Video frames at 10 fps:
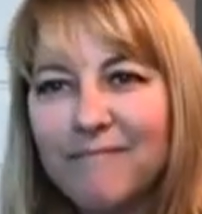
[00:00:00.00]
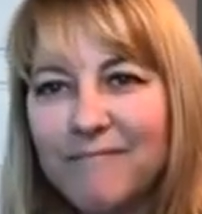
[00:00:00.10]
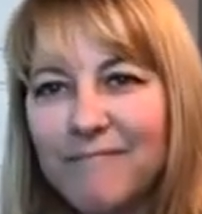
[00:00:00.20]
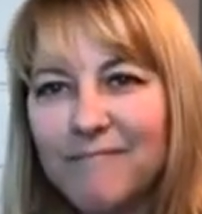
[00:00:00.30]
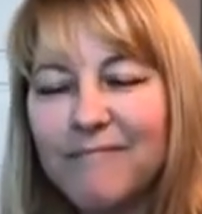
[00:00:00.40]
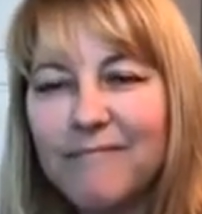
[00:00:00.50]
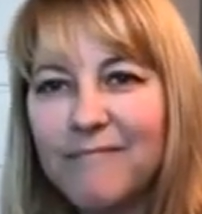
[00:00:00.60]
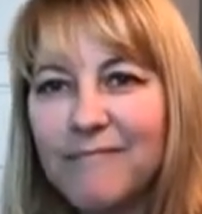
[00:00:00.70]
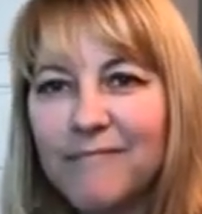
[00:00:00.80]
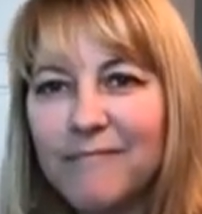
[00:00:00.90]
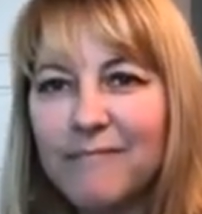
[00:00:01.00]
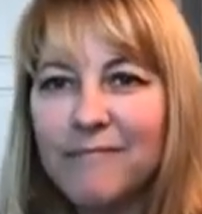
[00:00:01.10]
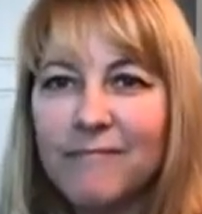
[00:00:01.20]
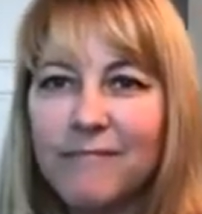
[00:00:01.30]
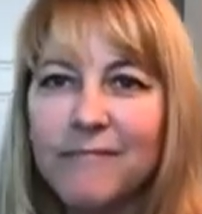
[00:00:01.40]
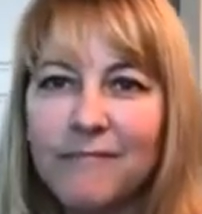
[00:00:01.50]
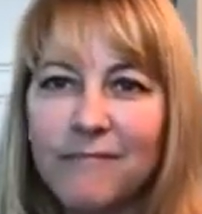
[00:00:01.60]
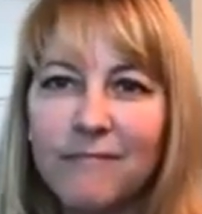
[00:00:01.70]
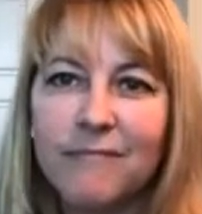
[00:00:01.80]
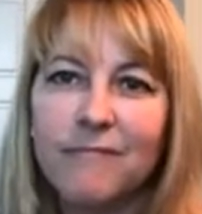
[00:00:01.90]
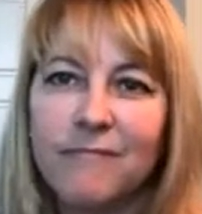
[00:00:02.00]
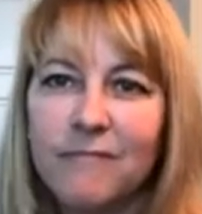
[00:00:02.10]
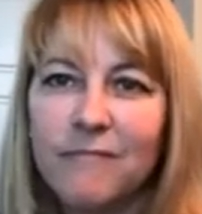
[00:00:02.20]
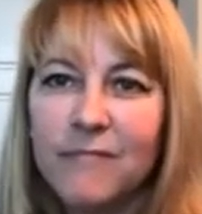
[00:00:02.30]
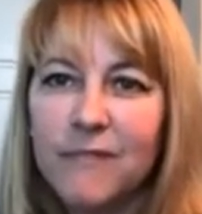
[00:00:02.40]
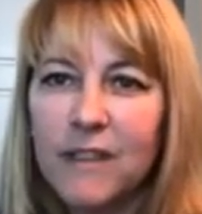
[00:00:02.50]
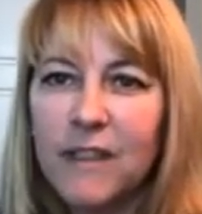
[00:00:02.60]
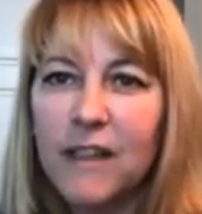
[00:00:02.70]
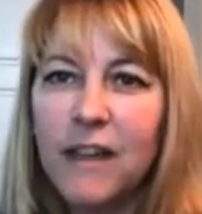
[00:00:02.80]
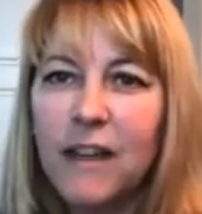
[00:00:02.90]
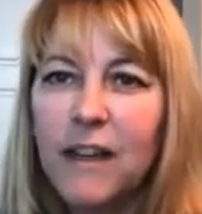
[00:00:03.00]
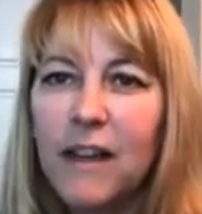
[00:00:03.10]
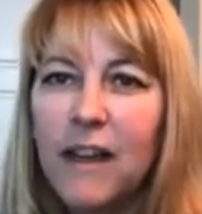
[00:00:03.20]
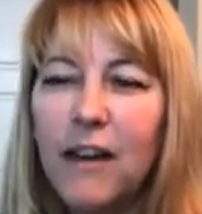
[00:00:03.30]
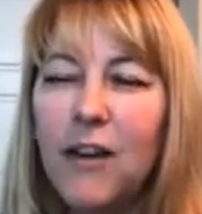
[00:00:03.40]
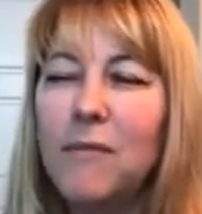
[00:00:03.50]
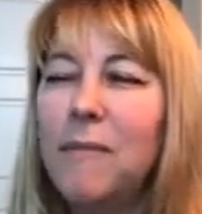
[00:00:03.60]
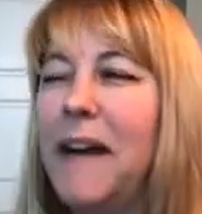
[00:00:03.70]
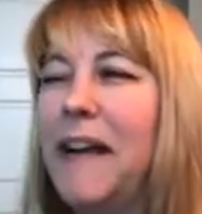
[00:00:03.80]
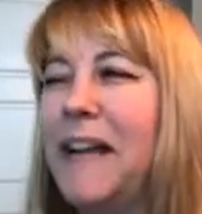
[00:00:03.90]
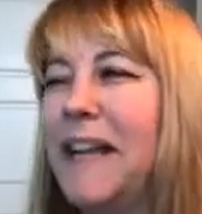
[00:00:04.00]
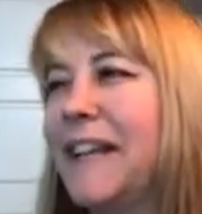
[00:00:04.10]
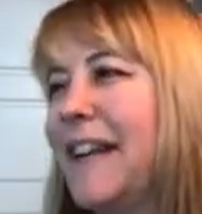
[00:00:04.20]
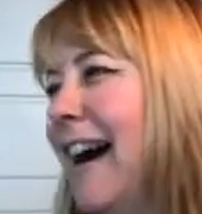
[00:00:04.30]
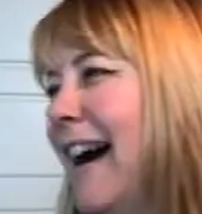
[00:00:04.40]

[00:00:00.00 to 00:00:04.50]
(silent)